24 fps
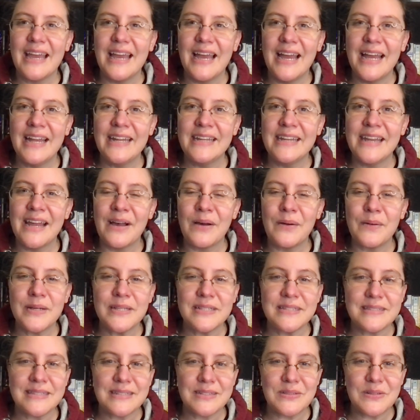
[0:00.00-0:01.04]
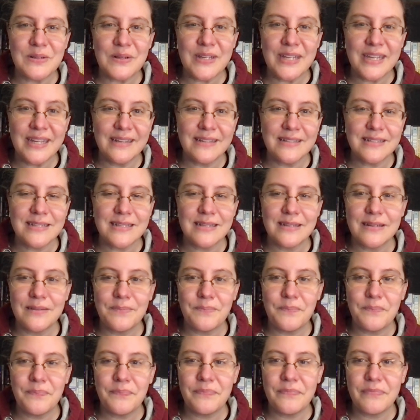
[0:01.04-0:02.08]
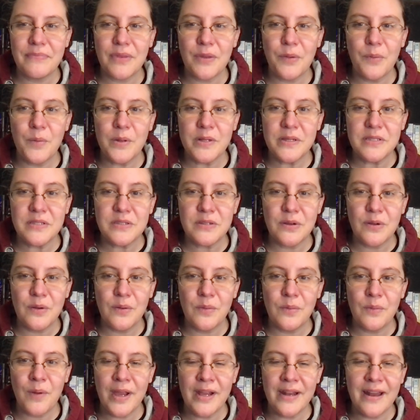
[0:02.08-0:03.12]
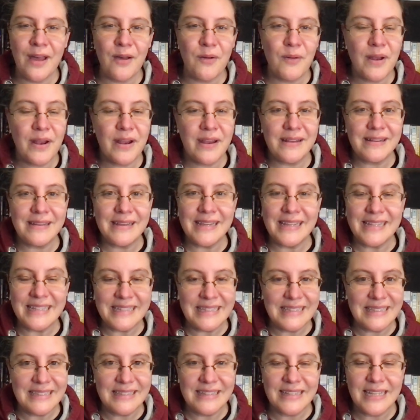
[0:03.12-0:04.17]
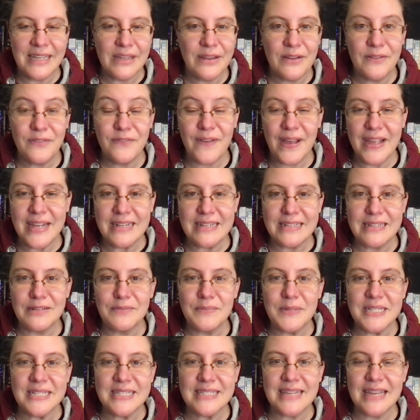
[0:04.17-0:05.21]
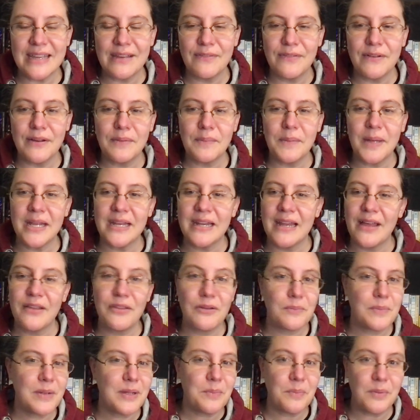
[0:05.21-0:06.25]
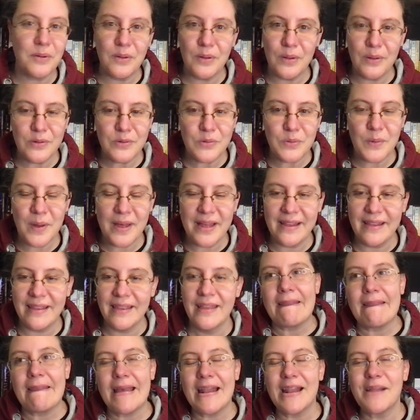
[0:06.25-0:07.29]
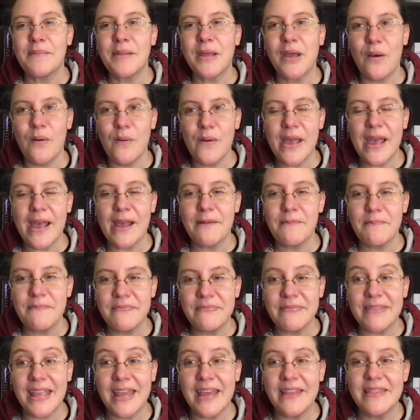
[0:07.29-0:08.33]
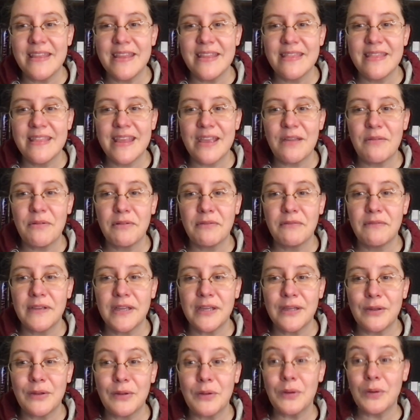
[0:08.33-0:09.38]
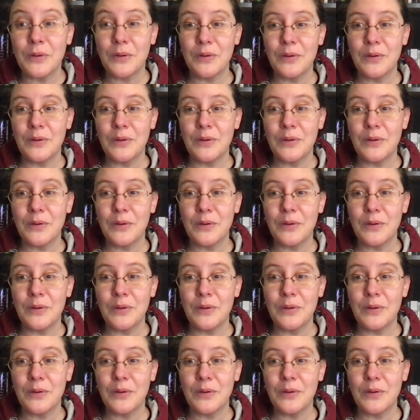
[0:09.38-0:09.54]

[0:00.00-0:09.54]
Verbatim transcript: and now his sister Kit wants to go right out and find him and save him and other people as well. And I'm like, okay. And then they reveal